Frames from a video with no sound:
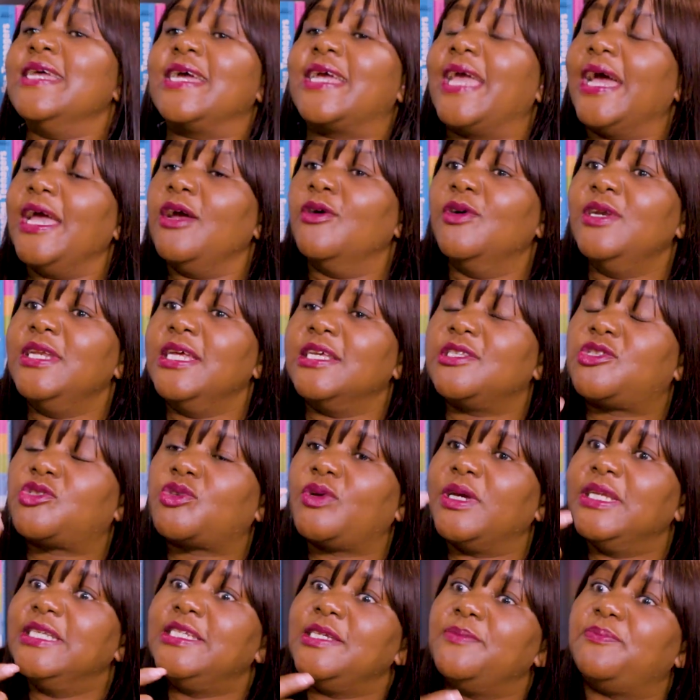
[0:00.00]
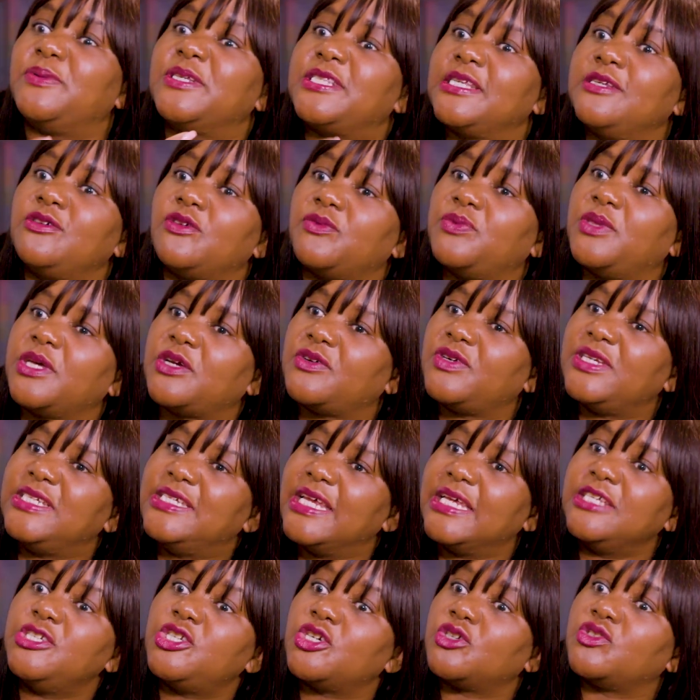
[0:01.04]
the guy only has 20% of the
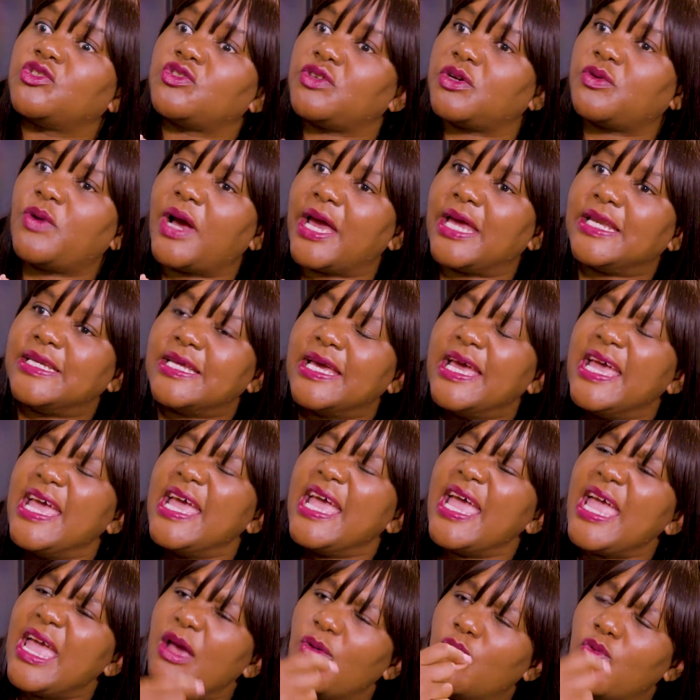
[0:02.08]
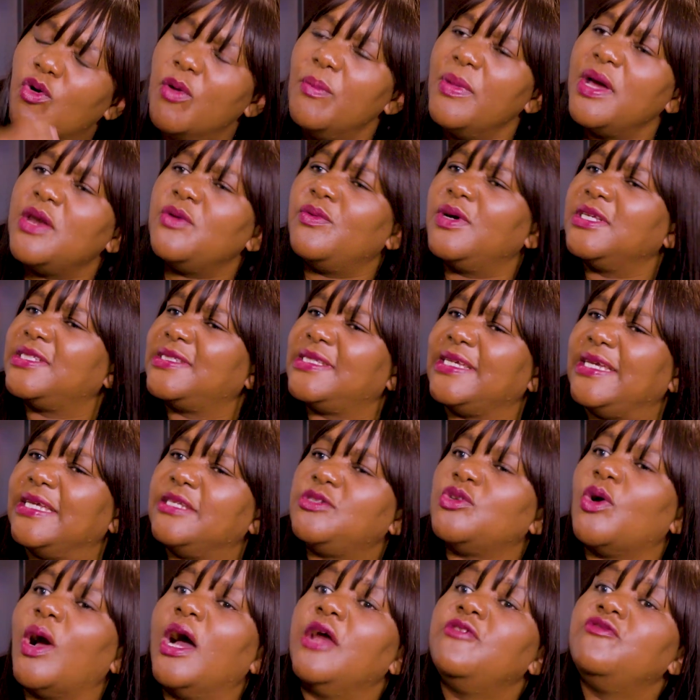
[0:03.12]
credentials required. A woman wants to get
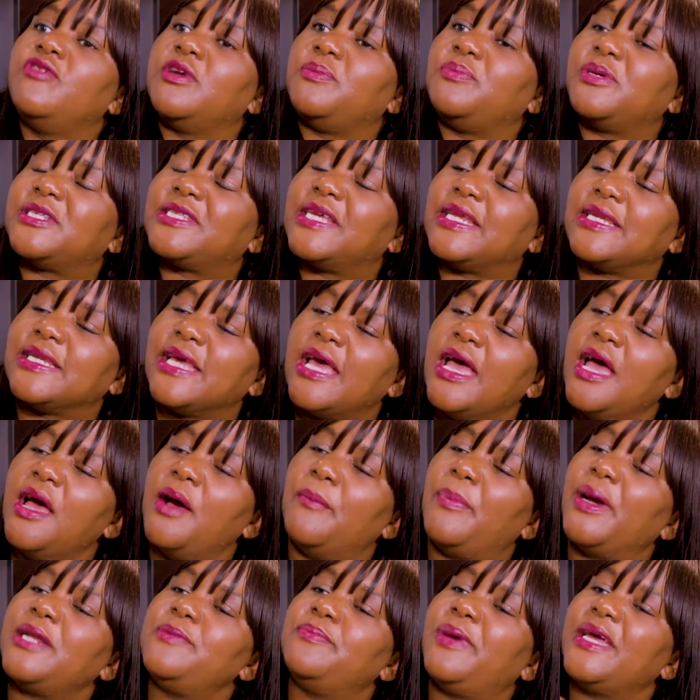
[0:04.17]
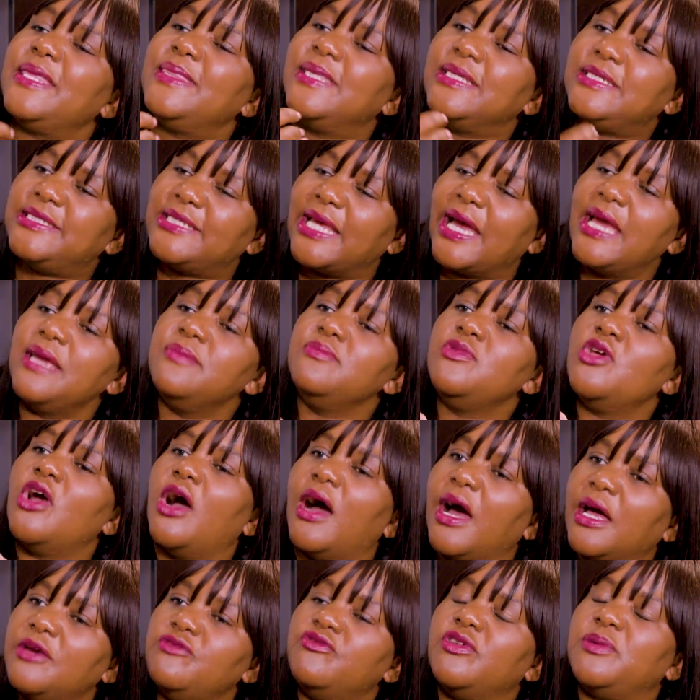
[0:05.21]
to 100%. But by the time you're
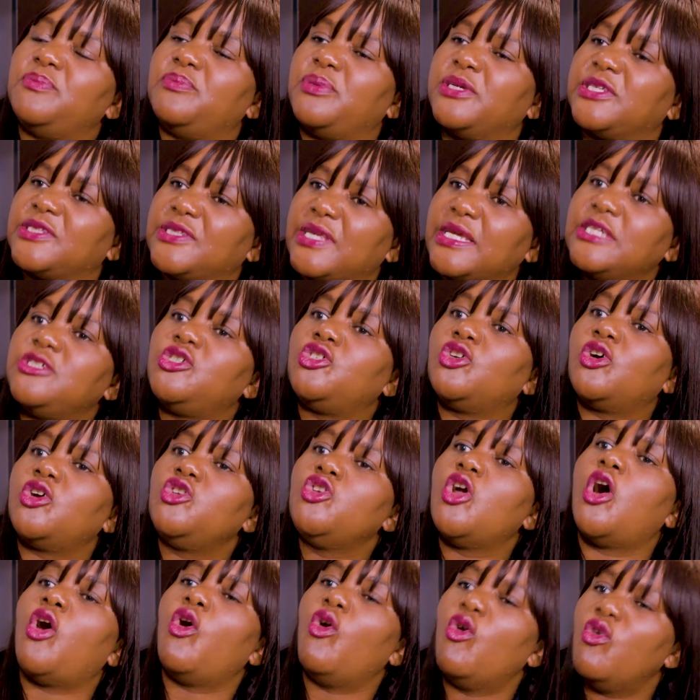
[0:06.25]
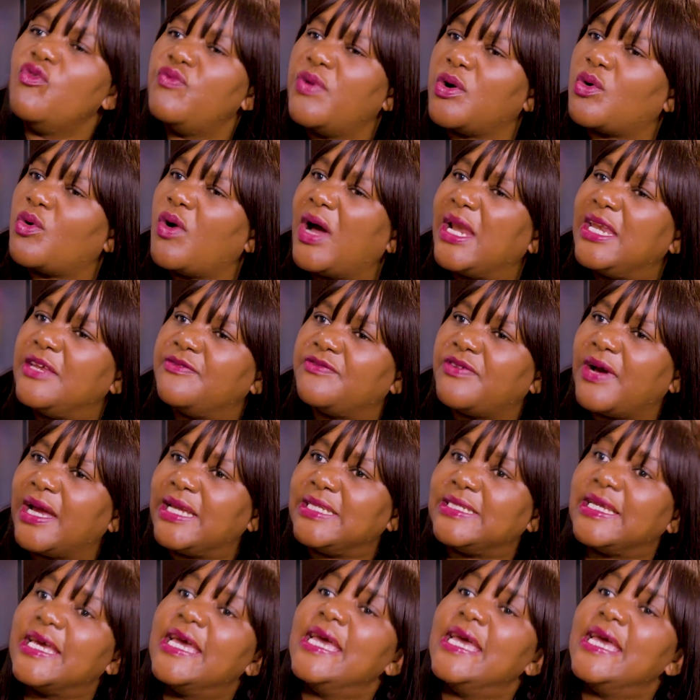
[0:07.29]
100% sure, you're overqualified.